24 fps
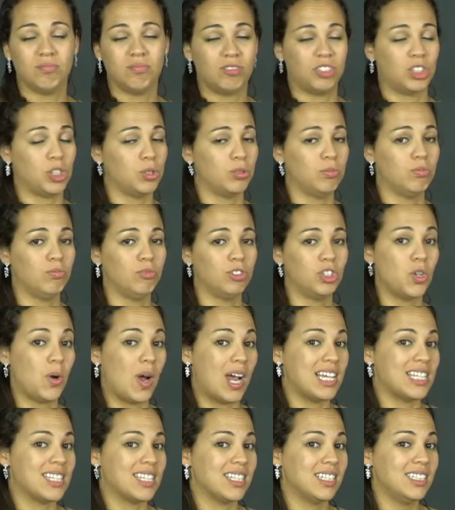soon to
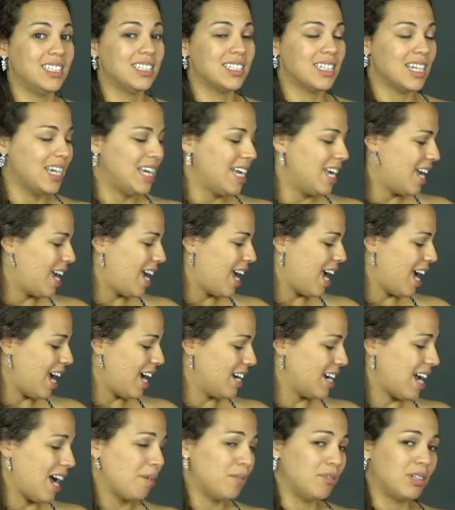Iceland
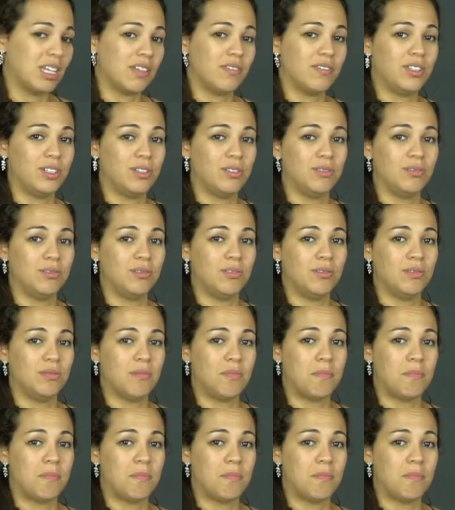and I will give you